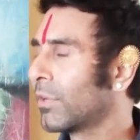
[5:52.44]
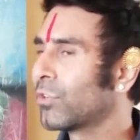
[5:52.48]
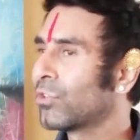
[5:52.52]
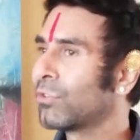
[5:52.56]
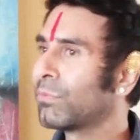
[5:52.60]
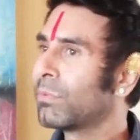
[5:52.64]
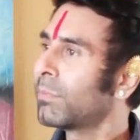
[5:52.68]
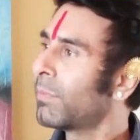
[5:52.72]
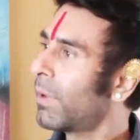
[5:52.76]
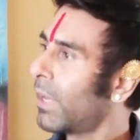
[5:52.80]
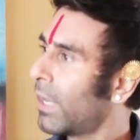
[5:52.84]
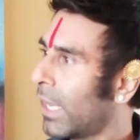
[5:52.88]

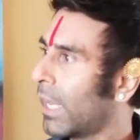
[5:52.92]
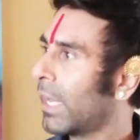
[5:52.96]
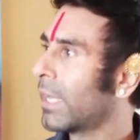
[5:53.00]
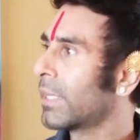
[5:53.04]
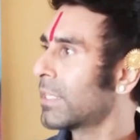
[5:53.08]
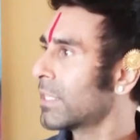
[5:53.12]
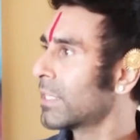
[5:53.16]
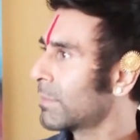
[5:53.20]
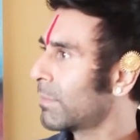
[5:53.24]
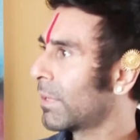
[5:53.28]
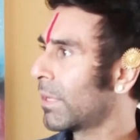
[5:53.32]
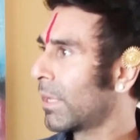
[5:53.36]
To me my
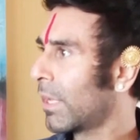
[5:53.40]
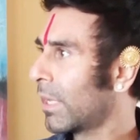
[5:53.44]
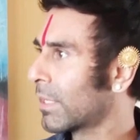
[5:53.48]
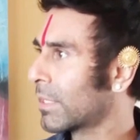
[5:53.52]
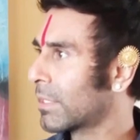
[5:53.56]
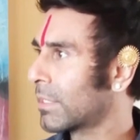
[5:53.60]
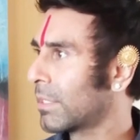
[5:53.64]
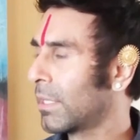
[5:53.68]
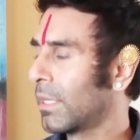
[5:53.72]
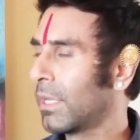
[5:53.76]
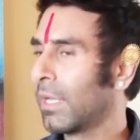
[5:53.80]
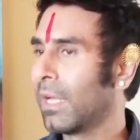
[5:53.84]
art is my
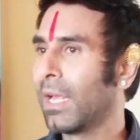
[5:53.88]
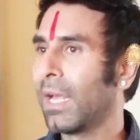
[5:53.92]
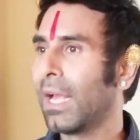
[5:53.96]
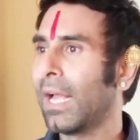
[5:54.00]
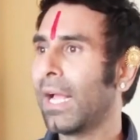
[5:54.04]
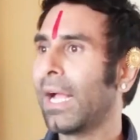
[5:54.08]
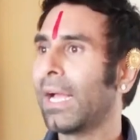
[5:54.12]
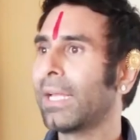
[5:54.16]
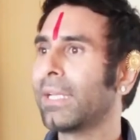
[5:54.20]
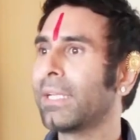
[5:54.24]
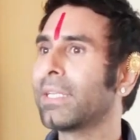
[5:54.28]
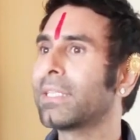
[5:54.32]
art,
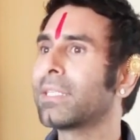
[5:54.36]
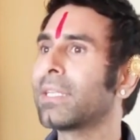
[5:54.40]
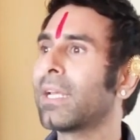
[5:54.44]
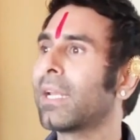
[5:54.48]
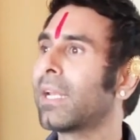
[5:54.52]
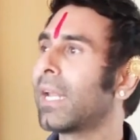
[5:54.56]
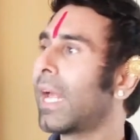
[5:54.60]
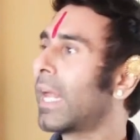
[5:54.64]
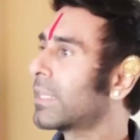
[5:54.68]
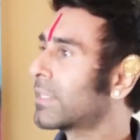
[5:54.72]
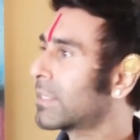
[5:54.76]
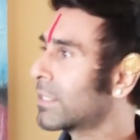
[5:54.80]
and it
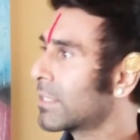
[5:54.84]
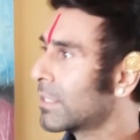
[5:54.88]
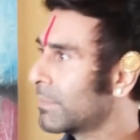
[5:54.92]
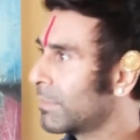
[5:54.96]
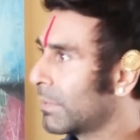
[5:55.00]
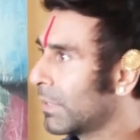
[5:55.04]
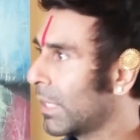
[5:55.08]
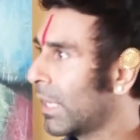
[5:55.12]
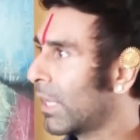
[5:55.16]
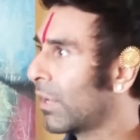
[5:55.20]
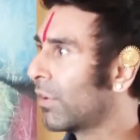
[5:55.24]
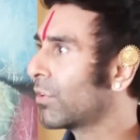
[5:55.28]
enhances
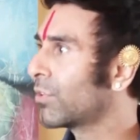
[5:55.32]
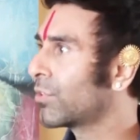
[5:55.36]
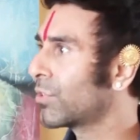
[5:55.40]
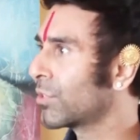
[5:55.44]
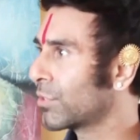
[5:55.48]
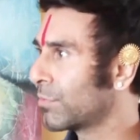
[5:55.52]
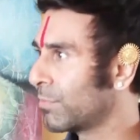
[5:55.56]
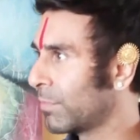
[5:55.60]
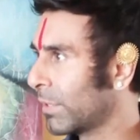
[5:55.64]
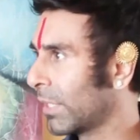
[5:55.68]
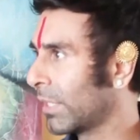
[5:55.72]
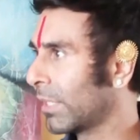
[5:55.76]
me,
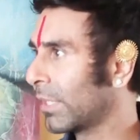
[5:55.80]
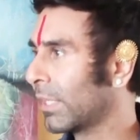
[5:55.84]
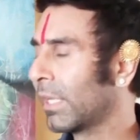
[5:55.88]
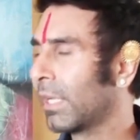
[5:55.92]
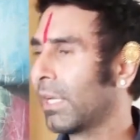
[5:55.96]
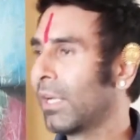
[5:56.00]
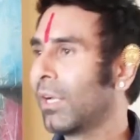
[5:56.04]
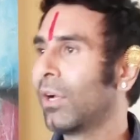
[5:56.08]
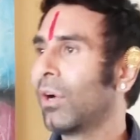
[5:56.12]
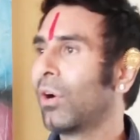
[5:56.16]
enriches me.